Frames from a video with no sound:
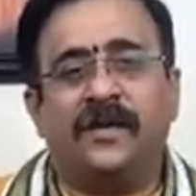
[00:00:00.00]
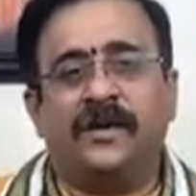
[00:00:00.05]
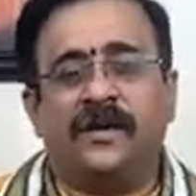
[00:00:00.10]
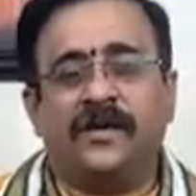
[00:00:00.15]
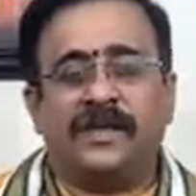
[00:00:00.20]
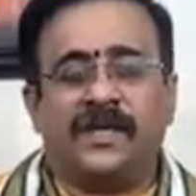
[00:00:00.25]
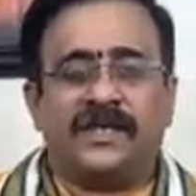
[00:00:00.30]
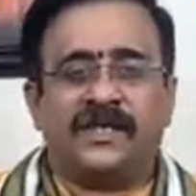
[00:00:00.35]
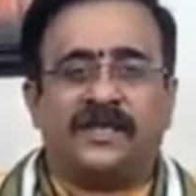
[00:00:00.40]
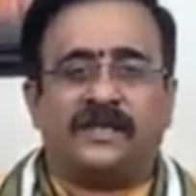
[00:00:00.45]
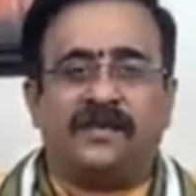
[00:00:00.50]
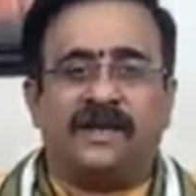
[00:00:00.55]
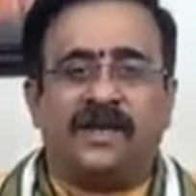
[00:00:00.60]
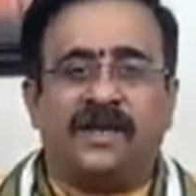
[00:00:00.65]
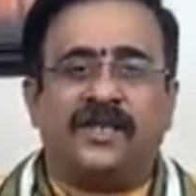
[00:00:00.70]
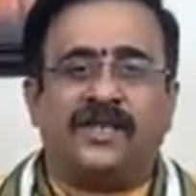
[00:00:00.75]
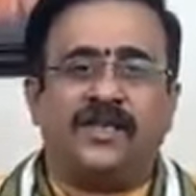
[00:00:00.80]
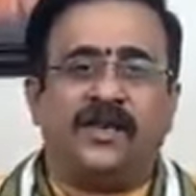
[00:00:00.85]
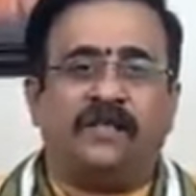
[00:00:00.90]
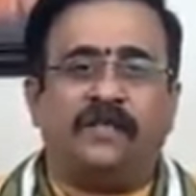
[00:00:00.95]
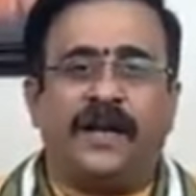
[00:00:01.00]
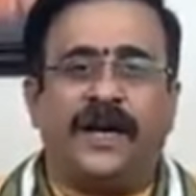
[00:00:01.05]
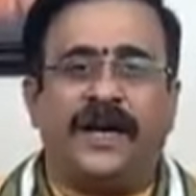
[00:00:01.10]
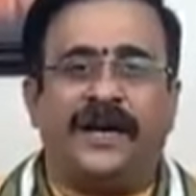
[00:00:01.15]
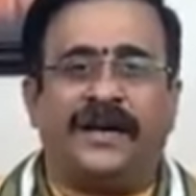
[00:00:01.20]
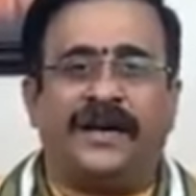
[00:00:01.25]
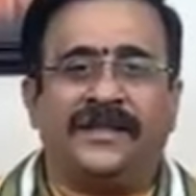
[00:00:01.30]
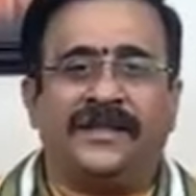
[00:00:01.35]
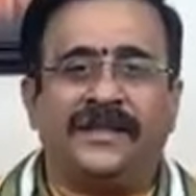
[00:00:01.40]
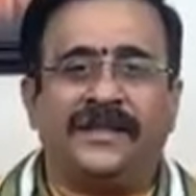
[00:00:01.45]
on the streets of
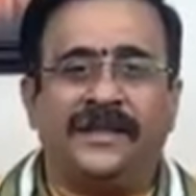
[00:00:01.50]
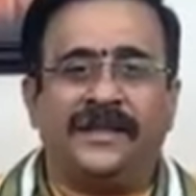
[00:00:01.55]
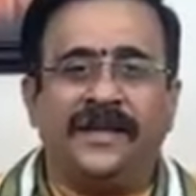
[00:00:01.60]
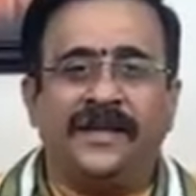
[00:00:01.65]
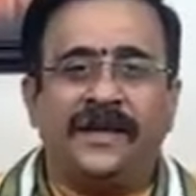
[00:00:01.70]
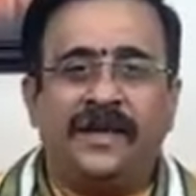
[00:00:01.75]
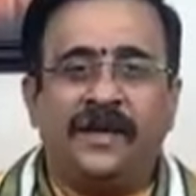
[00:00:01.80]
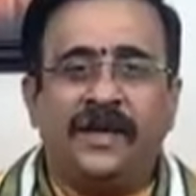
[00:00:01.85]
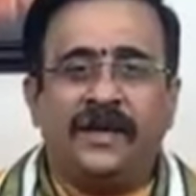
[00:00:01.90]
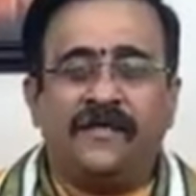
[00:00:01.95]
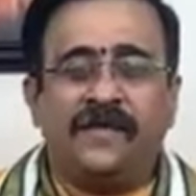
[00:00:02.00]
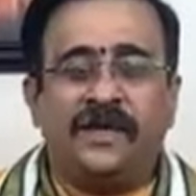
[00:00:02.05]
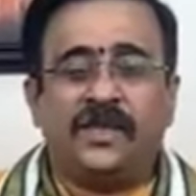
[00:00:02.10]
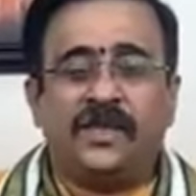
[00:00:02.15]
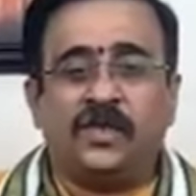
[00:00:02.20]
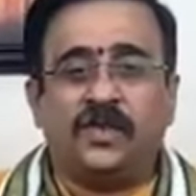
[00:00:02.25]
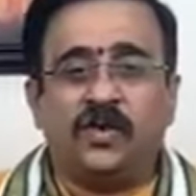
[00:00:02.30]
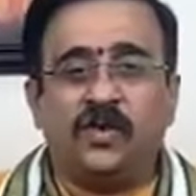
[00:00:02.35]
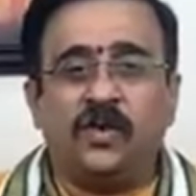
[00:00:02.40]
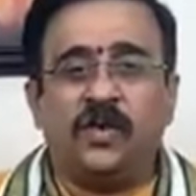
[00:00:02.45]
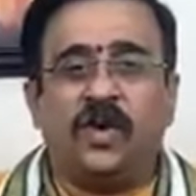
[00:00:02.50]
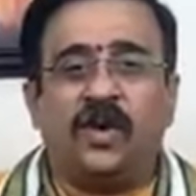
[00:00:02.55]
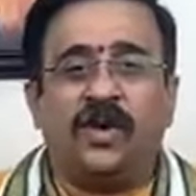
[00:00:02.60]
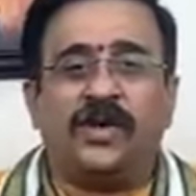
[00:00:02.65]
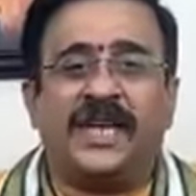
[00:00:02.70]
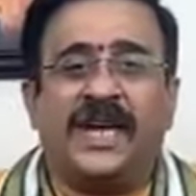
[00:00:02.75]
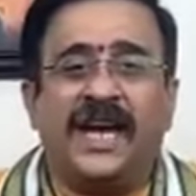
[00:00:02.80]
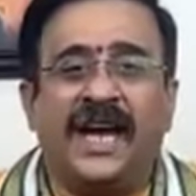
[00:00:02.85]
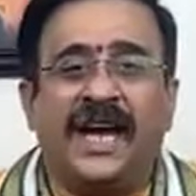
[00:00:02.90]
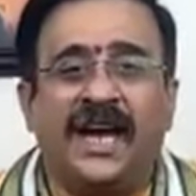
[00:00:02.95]
Bharat, which do
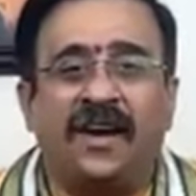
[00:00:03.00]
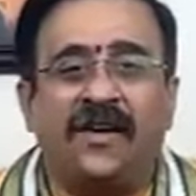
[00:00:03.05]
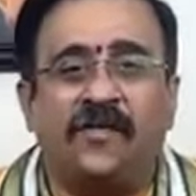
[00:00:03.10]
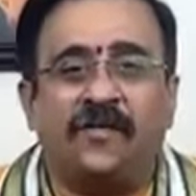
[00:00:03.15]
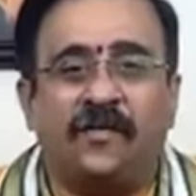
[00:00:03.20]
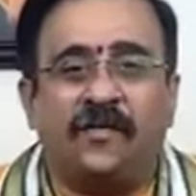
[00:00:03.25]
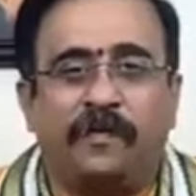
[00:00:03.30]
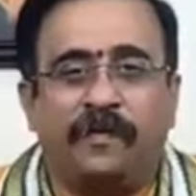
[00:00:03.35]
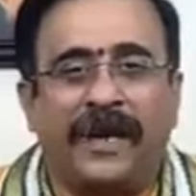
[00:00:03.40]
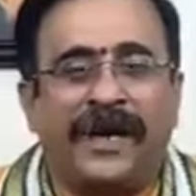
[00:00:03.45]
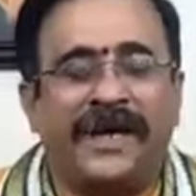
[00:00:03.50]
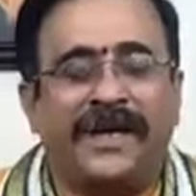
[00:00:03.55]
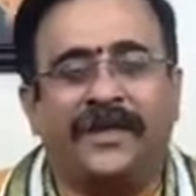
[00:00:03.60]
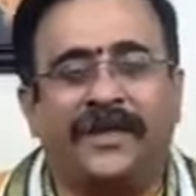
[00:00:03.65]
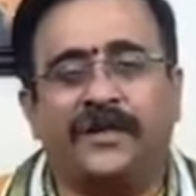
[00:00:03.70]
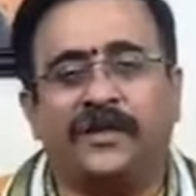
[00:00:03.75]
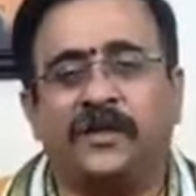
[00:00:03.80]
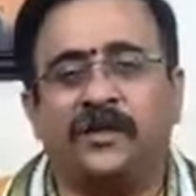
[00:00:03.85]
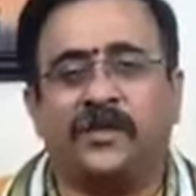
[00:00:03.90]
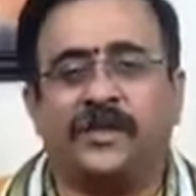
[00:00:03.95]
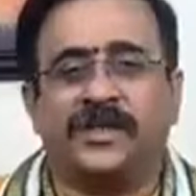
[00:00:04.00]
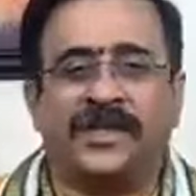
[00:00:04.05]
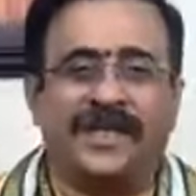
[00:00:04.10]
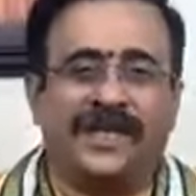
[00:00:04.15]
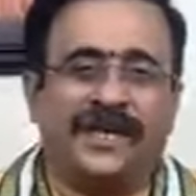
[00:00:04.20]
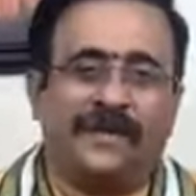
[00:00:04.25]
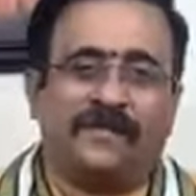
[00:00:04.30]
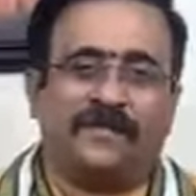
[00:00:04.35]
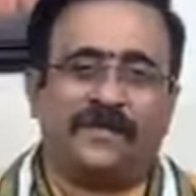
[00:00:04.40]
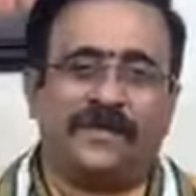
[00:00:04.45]
not have bed to
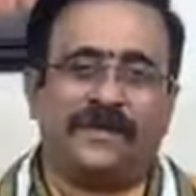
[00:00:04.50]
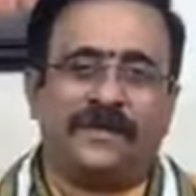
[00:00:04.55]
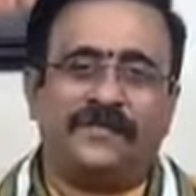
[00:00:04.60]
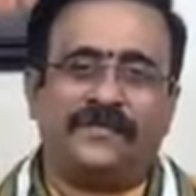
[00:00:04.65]
sleep.